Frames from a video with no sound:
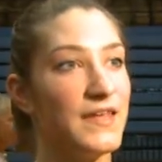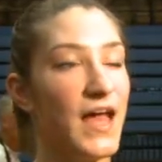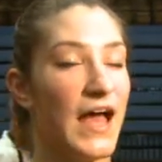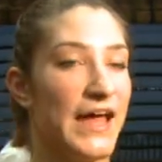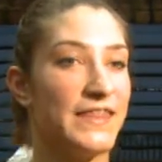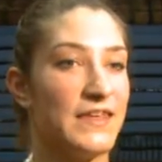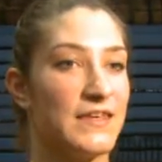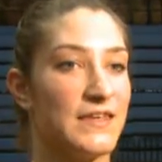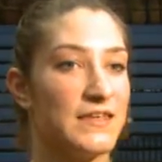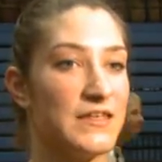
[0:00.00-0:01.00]
Yeah, I think
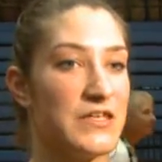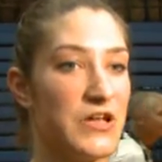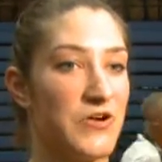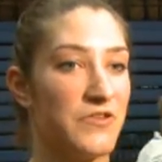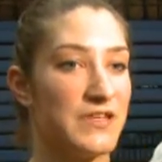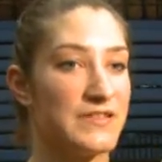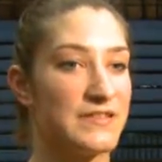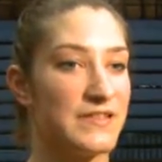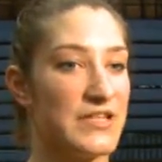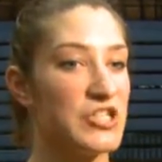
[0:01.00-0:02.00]
you know
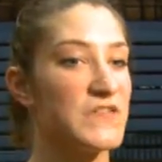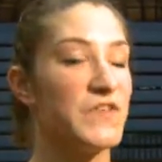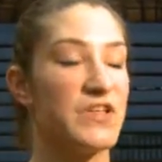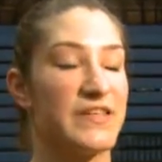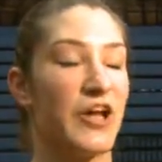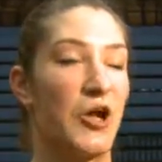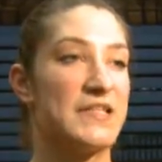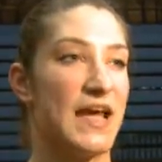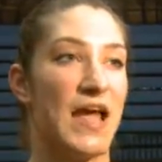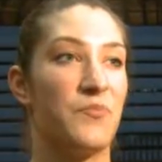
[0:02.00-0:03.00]
this. It just feels like our
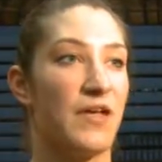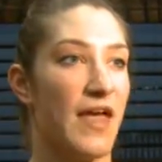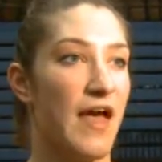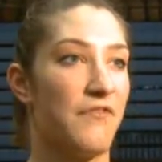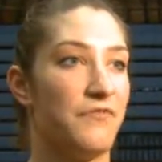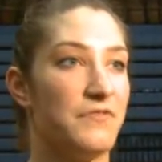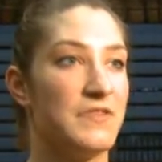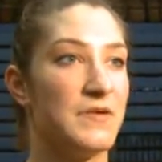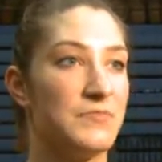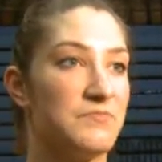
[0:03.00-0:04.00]
time. We have the